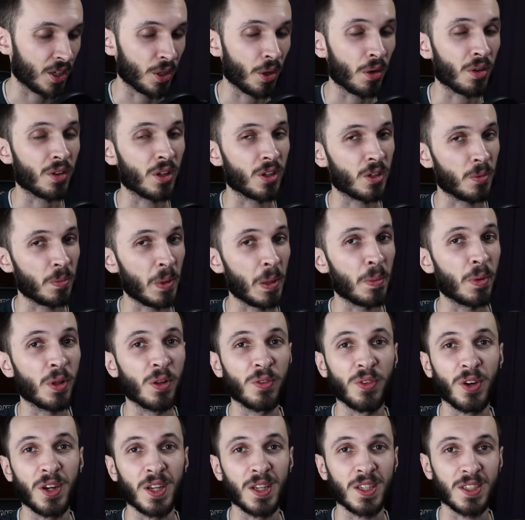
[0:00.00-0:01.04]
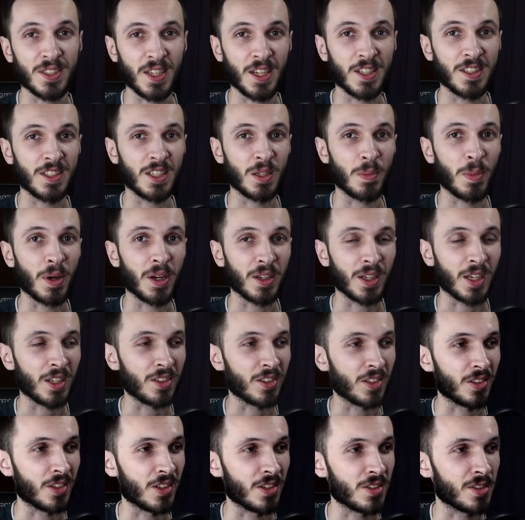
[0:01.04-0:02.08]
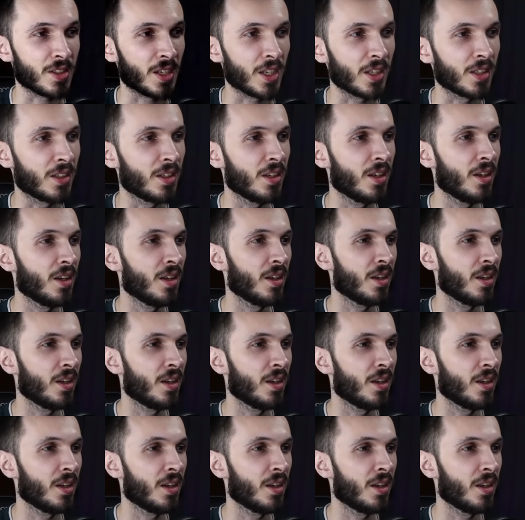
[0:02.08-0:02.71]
I know a lot of people are very excited about getting this skin.